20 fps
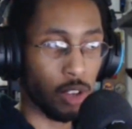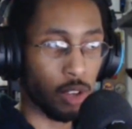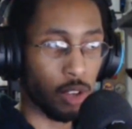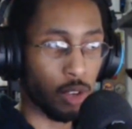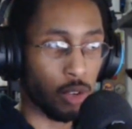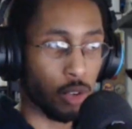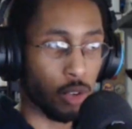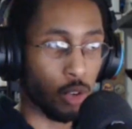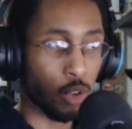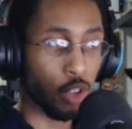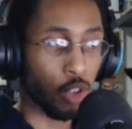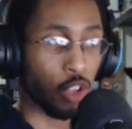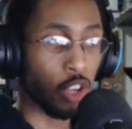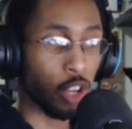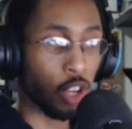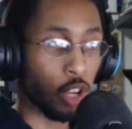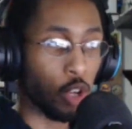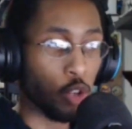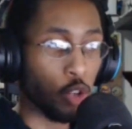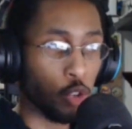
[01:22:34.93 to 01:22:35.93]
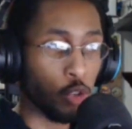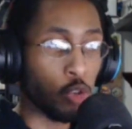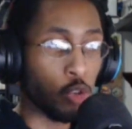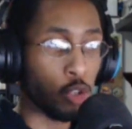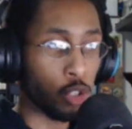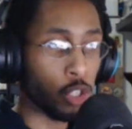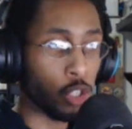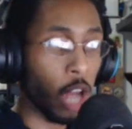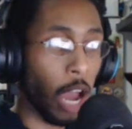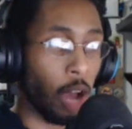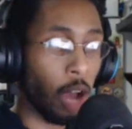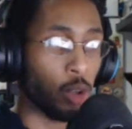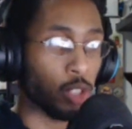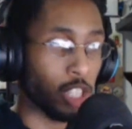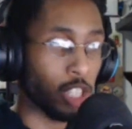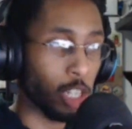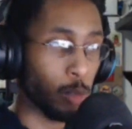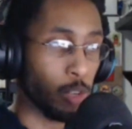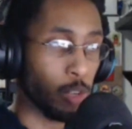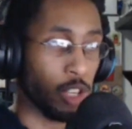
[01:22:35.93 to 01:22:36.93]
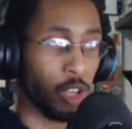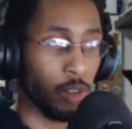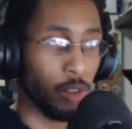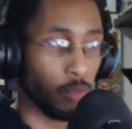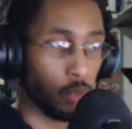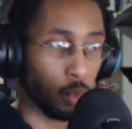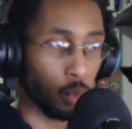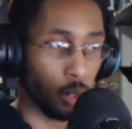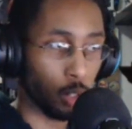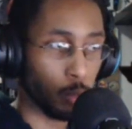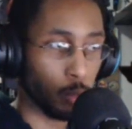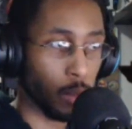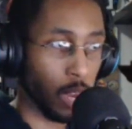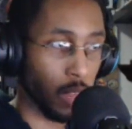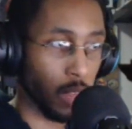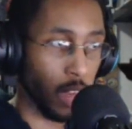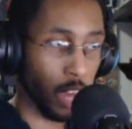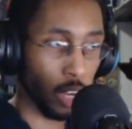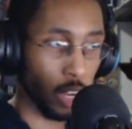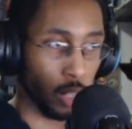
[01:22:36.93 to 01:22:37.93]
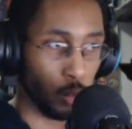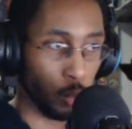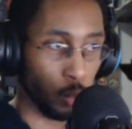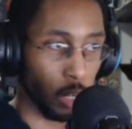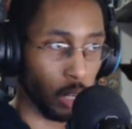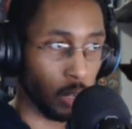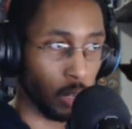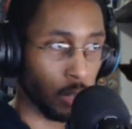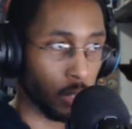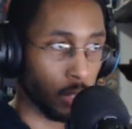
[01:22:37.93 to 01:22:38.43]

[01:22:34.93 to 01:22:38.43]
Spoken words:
your style is going to be influenced by that as well.